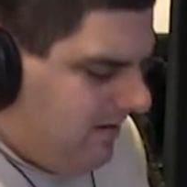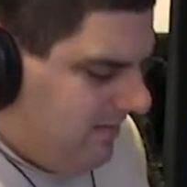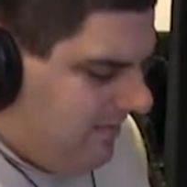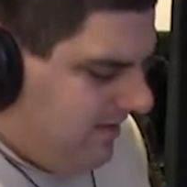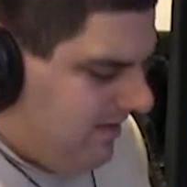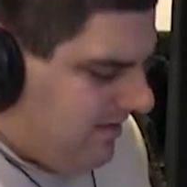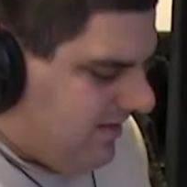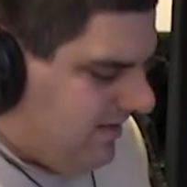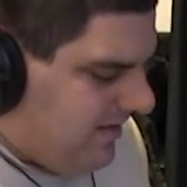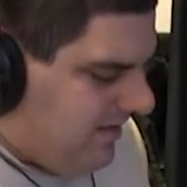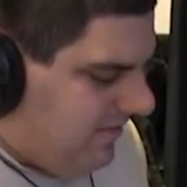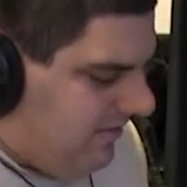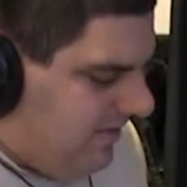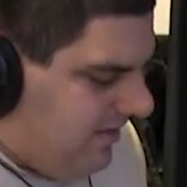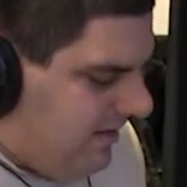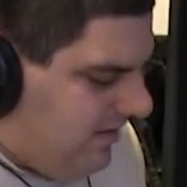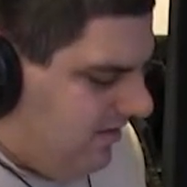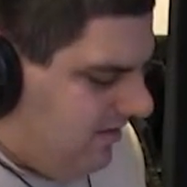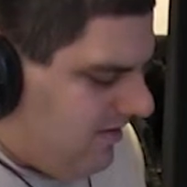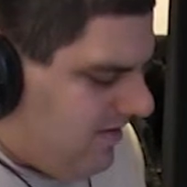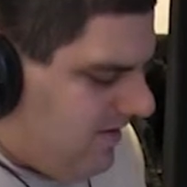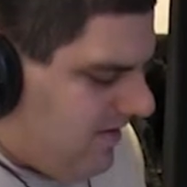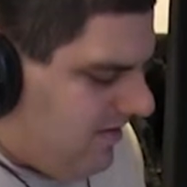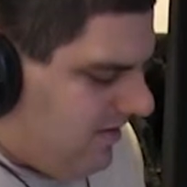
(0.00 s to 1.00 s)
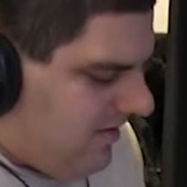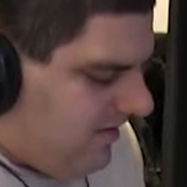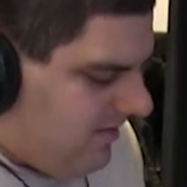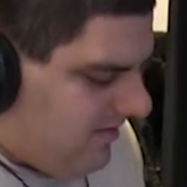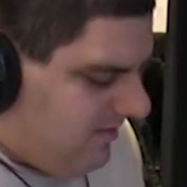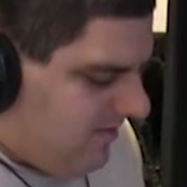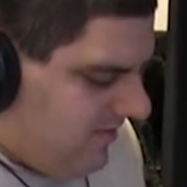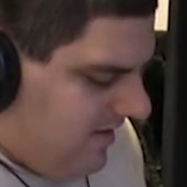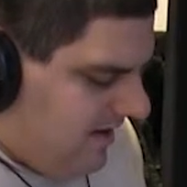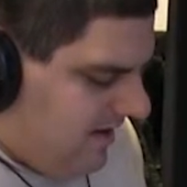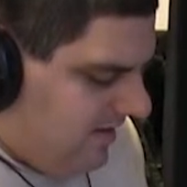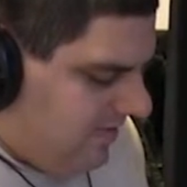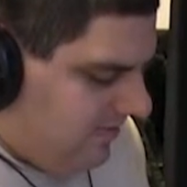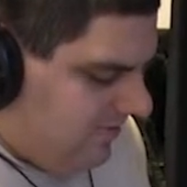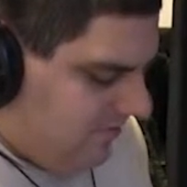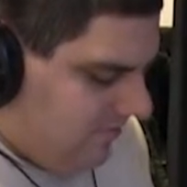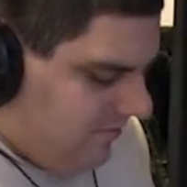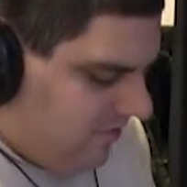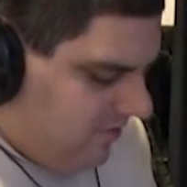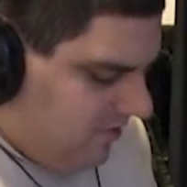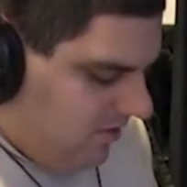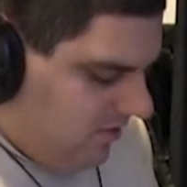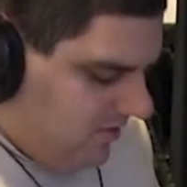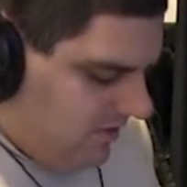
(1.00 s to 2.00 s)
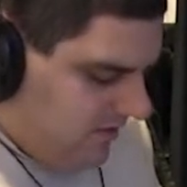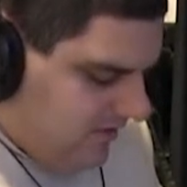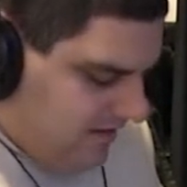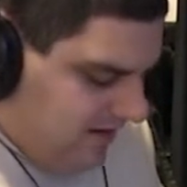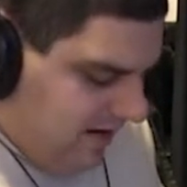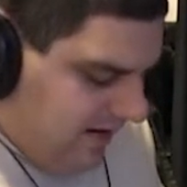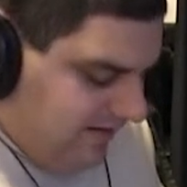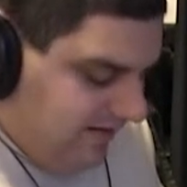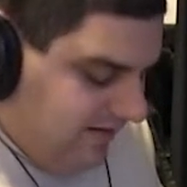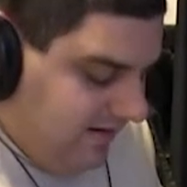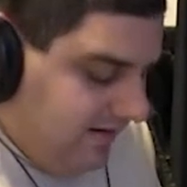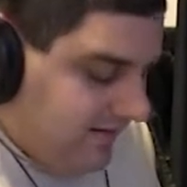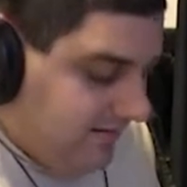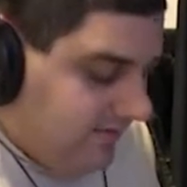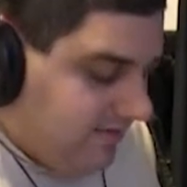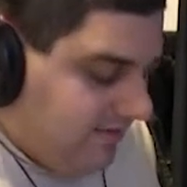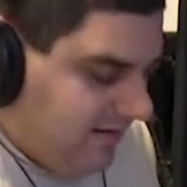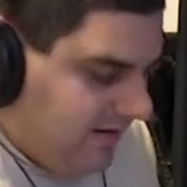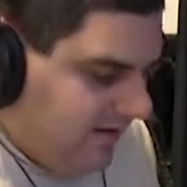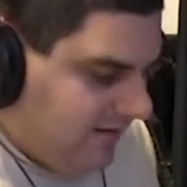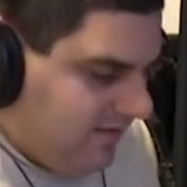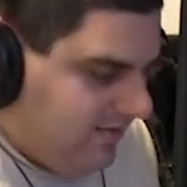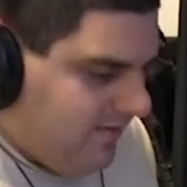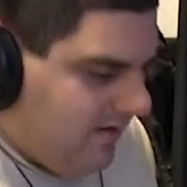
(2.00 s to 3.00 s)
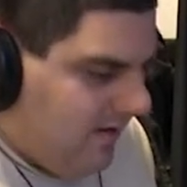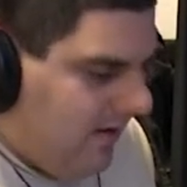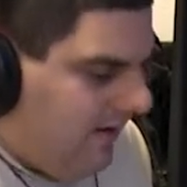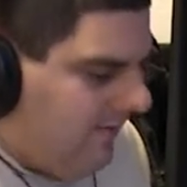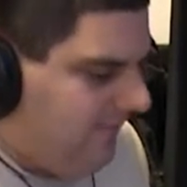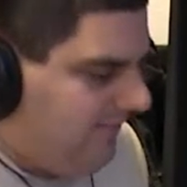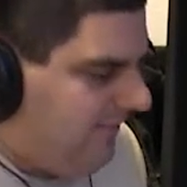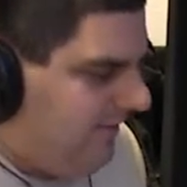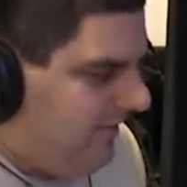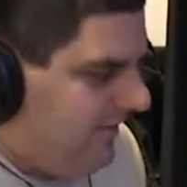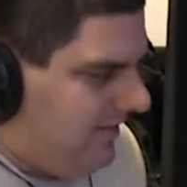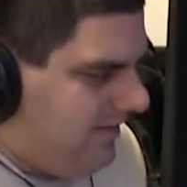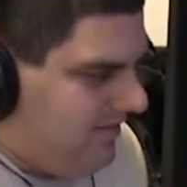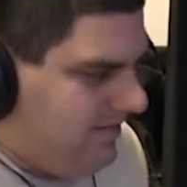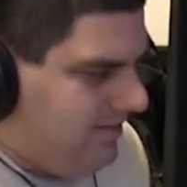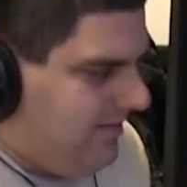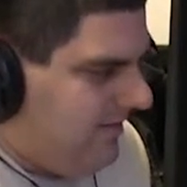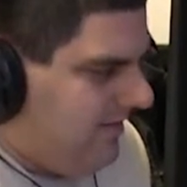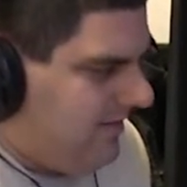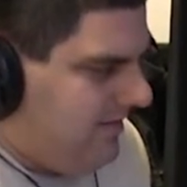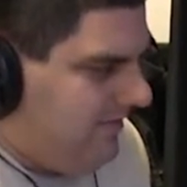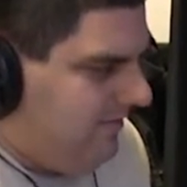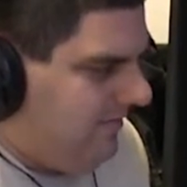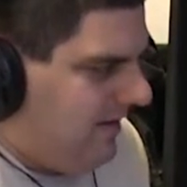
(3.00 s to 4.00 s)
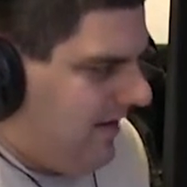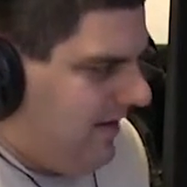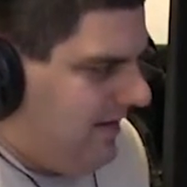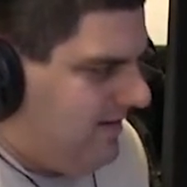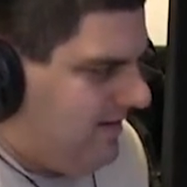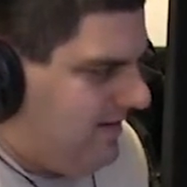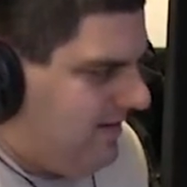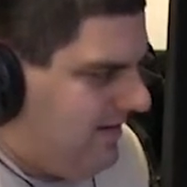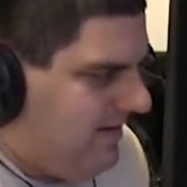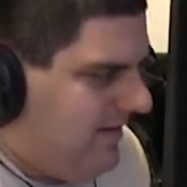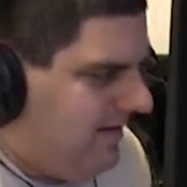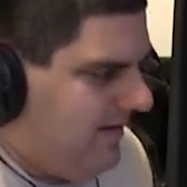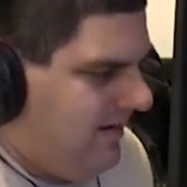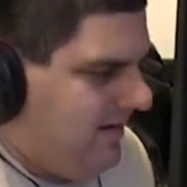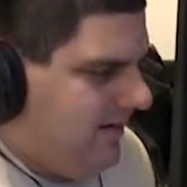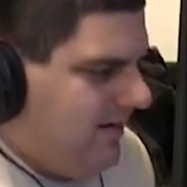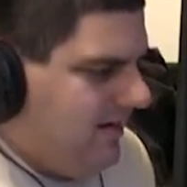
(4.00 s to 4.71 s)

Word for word: I mean, like, when you look at this transfer rule here, I think it's a tough situation